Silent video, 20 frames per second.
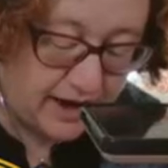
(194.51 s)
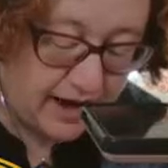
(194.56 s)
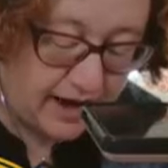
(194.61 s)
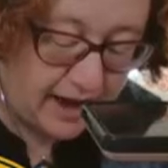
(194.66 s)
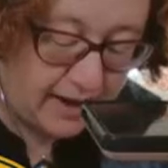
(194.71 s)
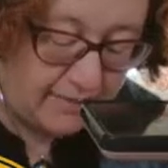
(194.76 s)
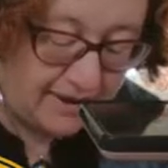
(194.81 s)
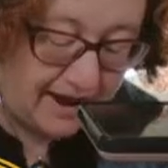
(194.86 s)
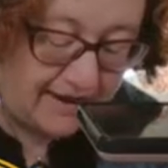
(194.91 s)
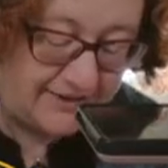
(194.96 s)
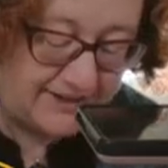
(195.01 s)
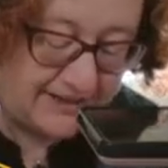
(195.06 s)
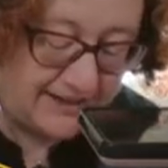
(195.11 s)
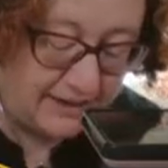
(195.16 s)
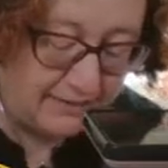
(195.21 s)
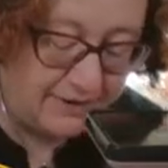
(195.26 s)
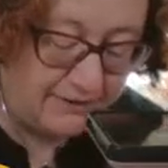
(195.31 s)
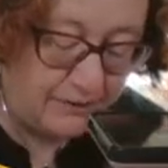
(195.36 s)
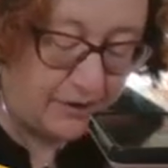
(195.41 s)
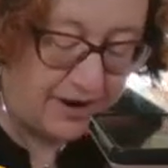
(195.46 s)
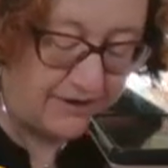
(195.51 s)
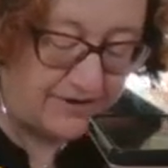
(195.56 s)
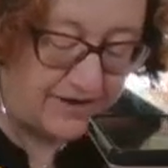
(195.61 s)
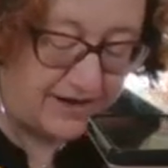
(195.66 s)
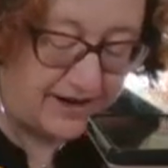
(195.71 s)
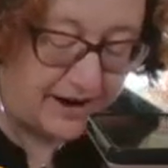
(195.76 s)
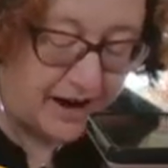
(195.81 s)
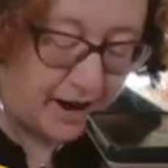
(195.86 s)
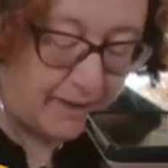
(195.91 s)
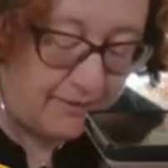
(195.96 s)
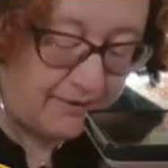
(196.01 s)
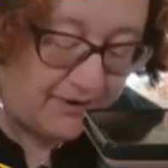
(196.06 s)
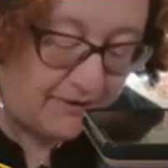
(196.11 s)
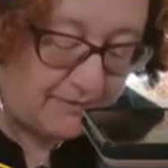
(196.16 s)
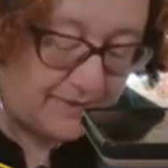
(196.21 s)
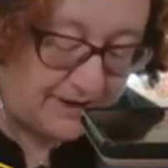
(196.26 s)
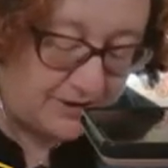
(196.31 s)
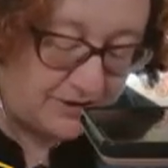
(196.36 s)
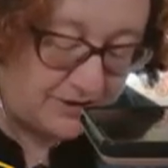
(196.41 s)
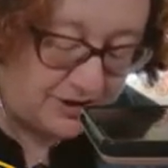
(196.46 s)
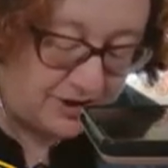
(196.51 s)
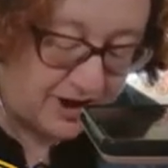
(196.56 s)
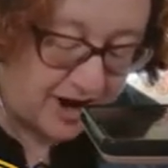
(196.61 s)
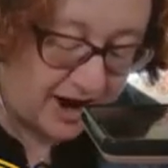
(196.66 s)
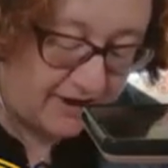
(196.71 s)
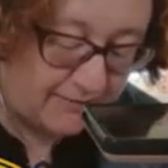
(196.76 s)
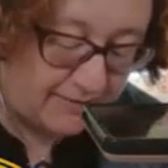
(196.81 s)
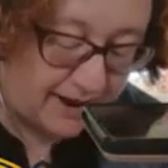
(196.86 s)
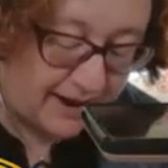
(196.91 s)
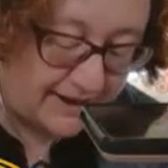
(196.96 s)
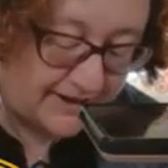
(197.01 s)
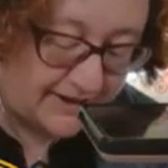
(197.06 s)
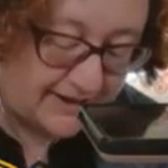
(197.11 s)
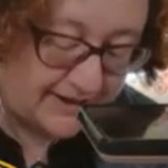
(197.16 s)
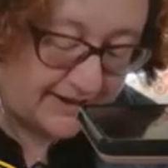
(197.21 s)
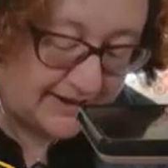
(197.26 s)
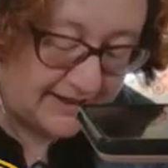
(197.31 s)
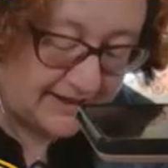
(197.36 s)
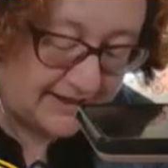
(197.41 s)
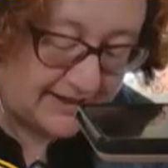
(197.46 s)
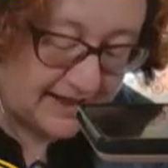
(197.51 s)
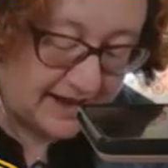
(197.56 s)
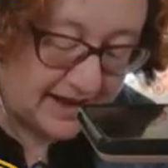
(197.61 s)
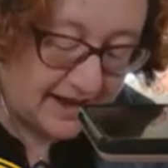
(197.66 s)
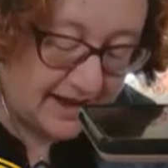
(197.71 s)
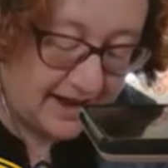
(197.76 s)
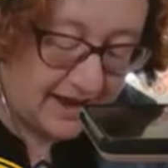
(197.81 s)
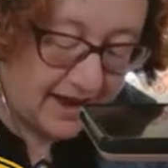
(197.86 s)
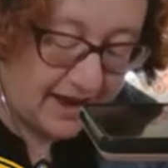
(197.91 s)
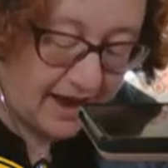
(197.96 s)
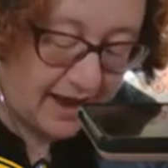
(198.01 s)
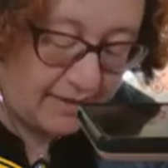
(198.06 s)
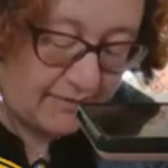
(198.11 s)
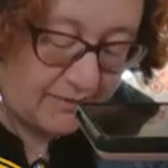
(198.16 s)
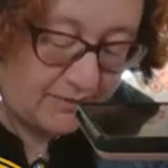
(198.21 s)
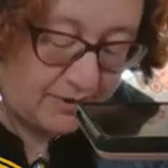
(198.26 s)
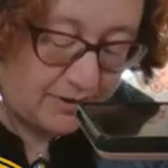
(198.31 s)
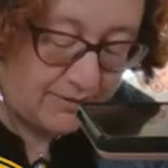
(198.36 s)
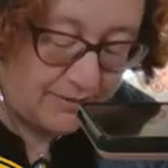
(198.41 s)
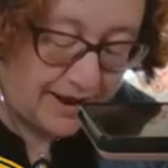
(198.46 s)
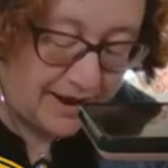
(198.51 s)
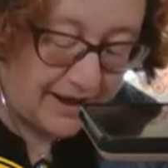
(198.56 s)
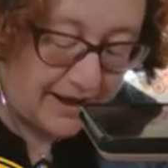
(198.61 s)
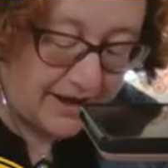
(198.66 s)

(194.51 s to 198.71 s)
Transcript: have seen it before, I've done a couple of mystery craft boxes with my